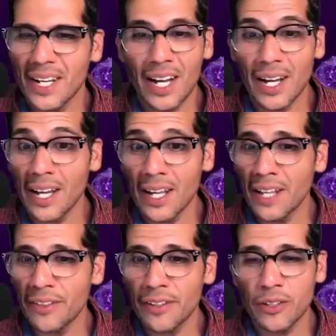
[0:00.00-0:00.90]

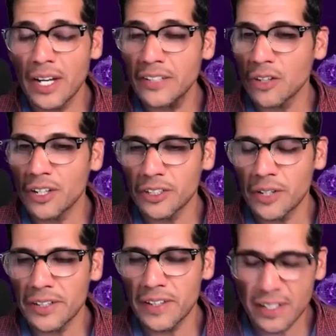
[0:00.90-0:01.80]
I think you guys are on to
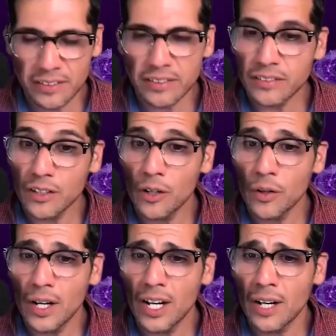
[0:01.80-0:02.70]
great things.
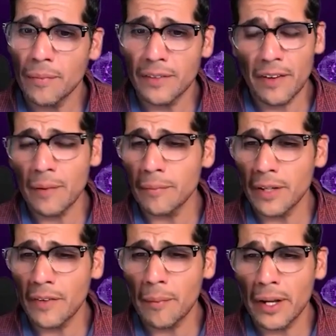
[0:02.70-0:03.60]
So if I'm
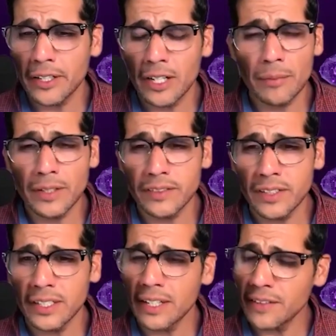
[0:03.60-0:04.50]
out here and I'm
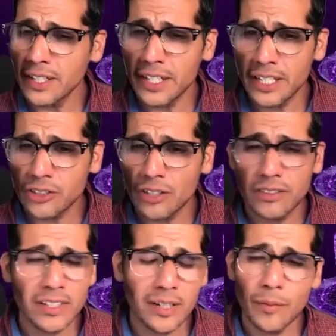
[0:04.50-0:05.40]
listening and I've got an HR
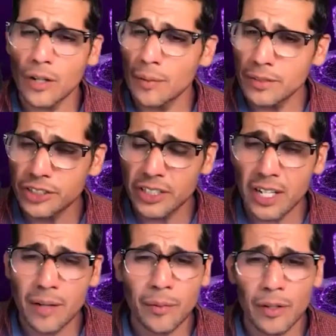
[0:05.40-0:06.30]
team or I'm a
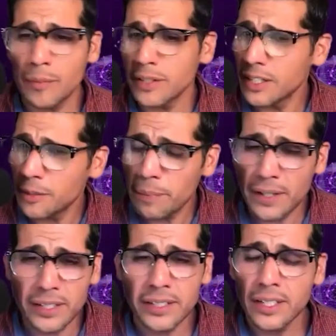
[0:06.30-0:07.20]
GM or I'm an
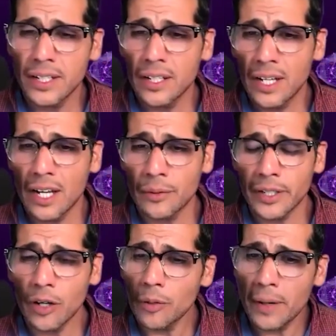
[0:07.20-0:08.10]
independent, how do
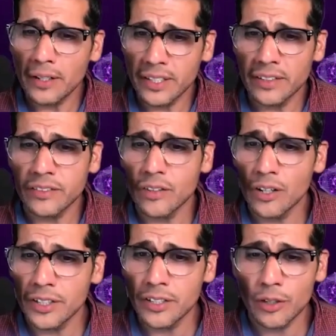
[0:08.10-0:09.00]
I go about getting
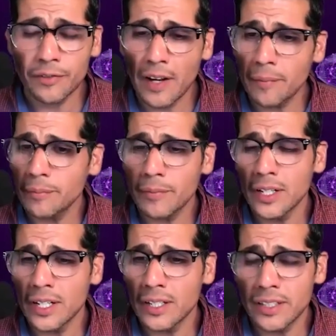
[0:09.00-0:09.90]
started? Or if I'm
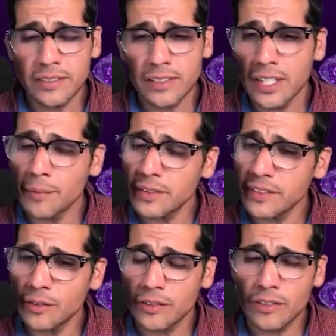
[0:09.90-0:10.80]
listening, I'm a
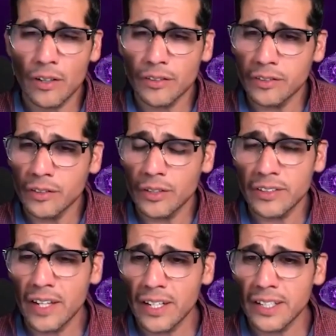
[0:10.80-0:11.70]
sales consultant or a
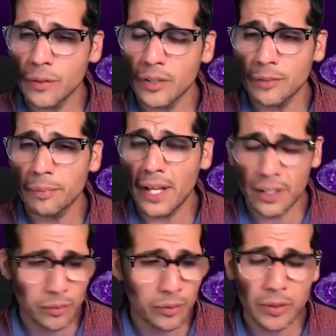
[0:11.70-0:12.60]
tech and I want to
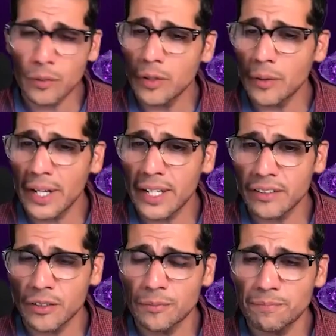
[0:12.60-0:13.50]
apply, what do I got to
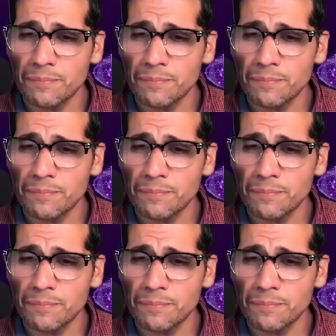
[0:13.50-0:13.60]
do?